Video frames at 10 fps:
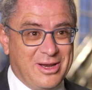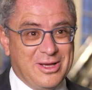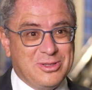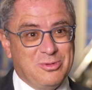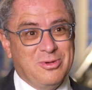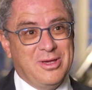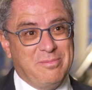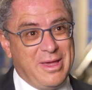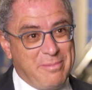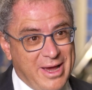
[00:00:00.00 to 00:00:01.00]
delight to
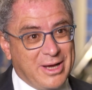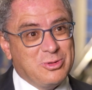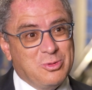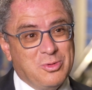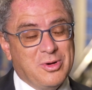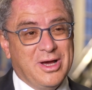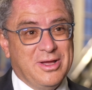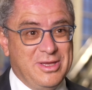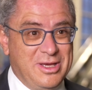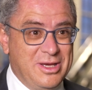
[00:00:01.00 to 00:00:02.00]
be back to
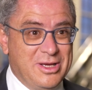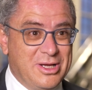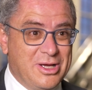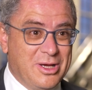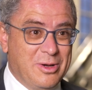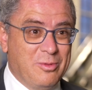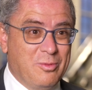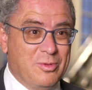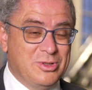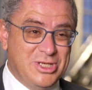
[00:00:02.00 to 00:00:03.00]
the
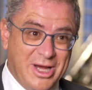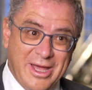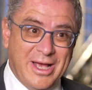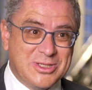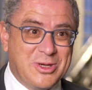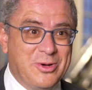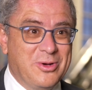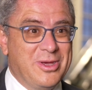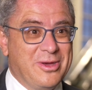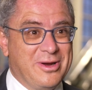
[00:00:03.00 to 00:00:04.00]
GI
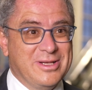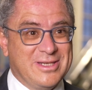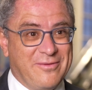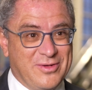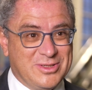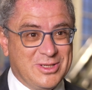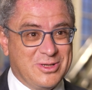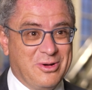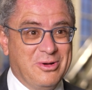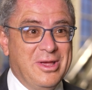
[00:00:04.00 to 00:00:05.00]
ASCO here in San
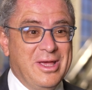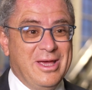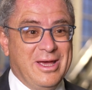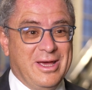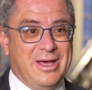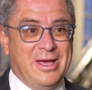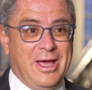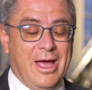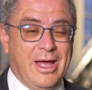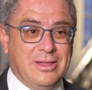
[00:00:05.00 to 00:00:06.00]
Francisco.
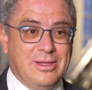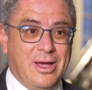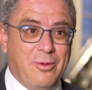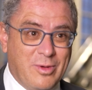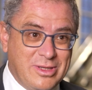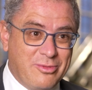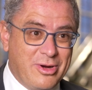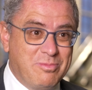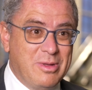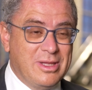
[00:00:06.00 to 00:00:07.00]
And what a
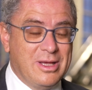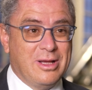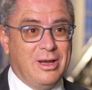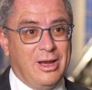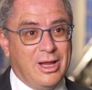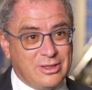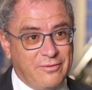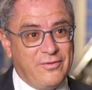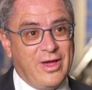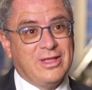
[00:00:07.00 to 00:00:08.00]
great meeting, a lot
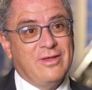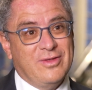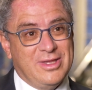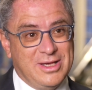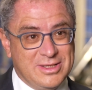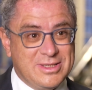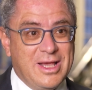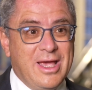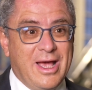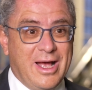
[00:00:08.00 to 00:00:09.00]
of activities
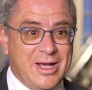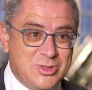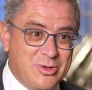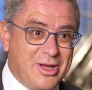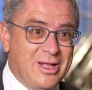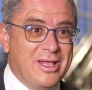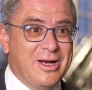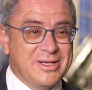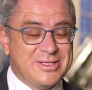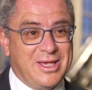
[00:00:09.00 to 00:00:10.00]
as you're kindly
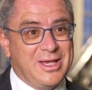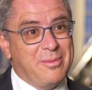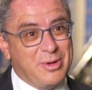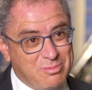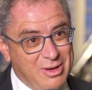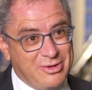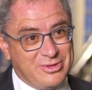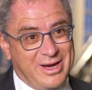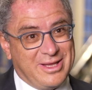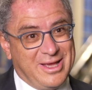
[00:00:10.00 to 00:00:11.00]
asking about biliary
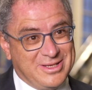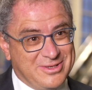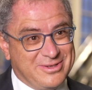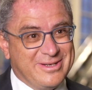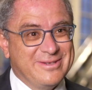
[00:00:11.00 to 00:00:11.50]
tract cancer.